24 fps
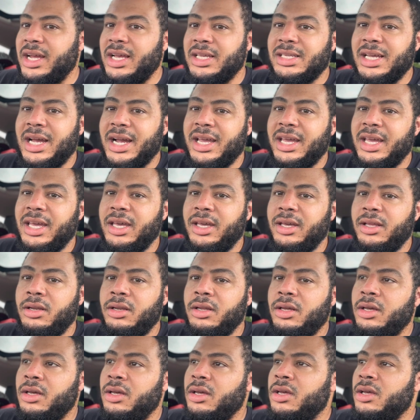as I can
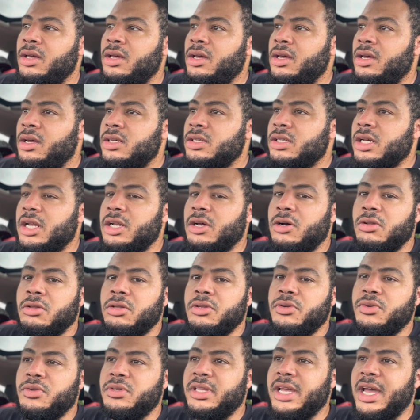so I don't
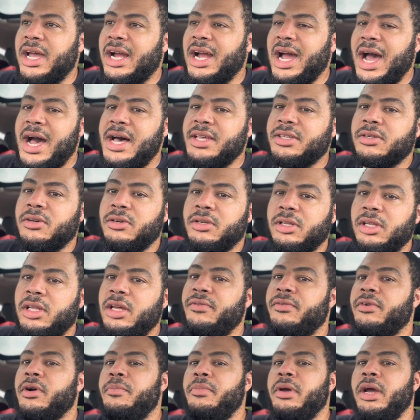lose that Costco
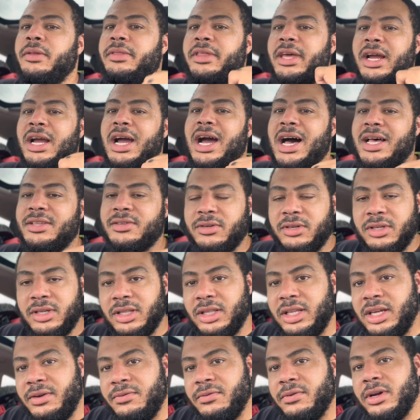delivery or pick up that Costco
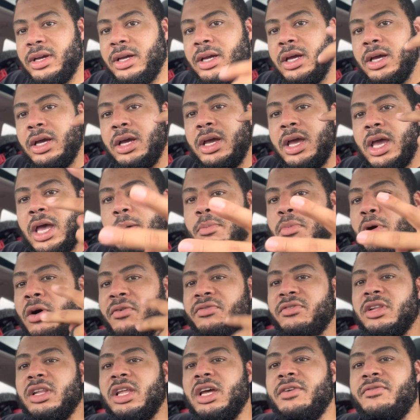delivery. And both
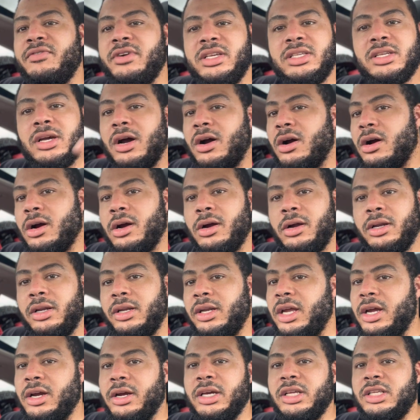deliveries are
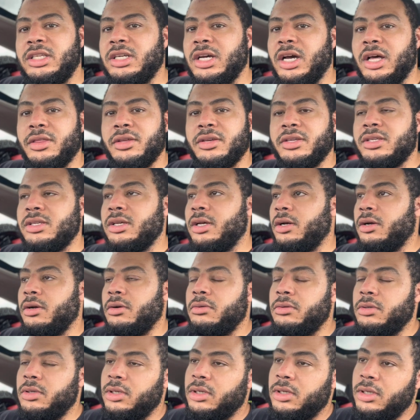near each other. So
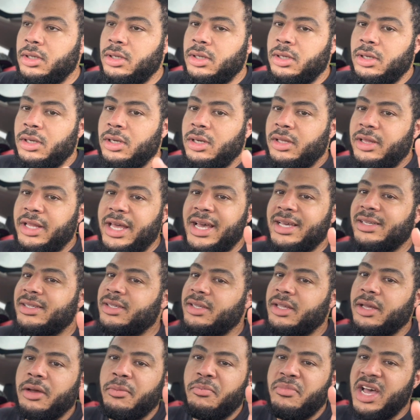that's
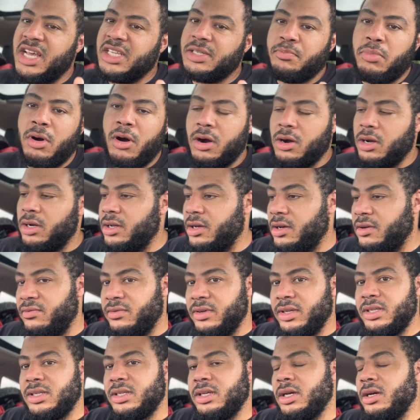the best part of
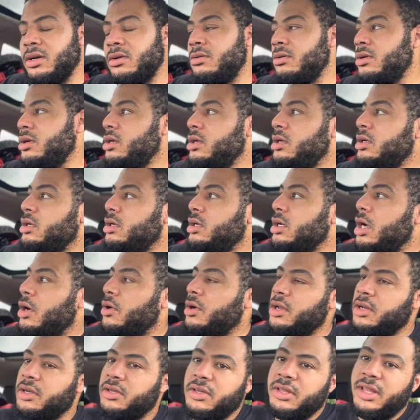it. So I'm
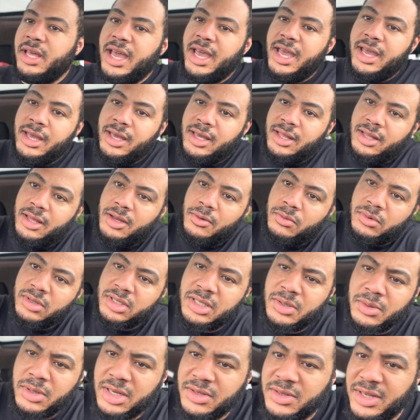going to do that, and then we'll
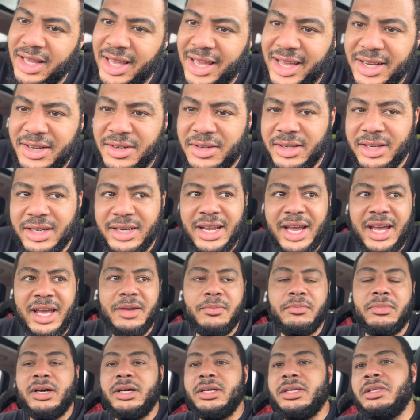see what else we can get into today.
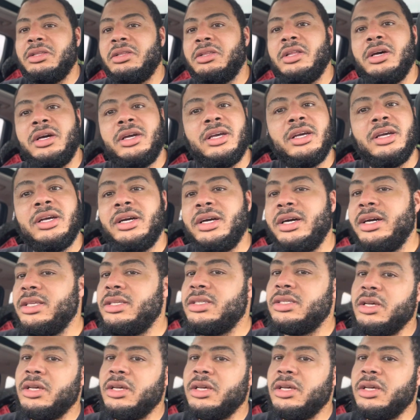But looking good